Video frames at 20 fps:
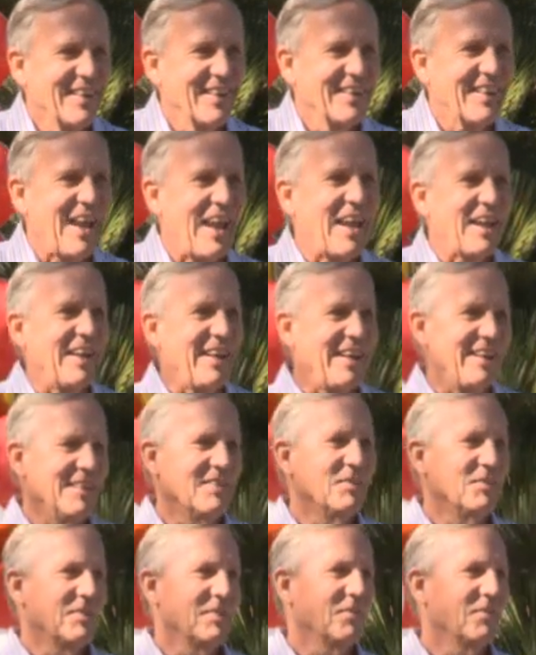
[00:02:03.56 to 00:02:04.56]
Kaylee.
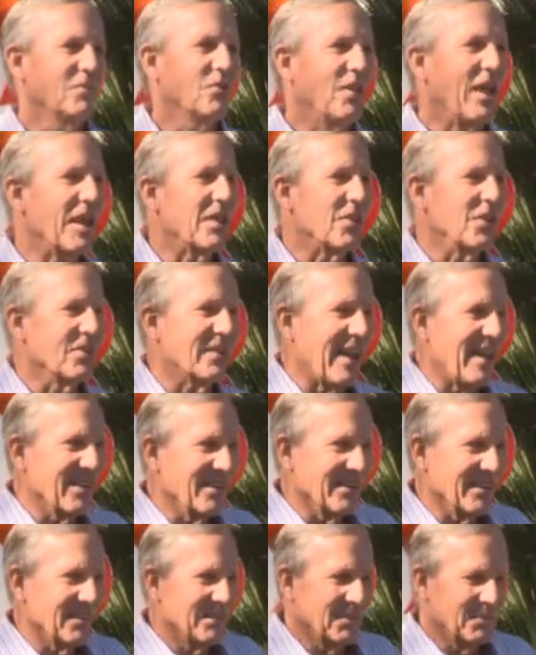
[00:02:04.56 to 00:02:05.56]
Thank you,
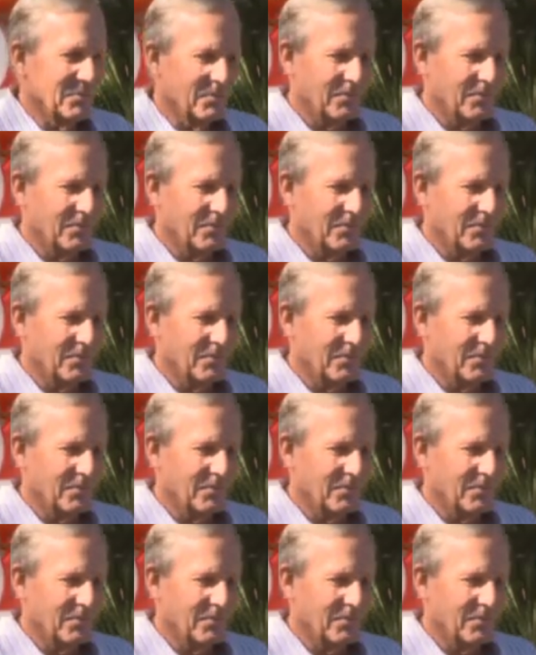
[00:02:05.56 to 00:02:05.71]
Kaylee.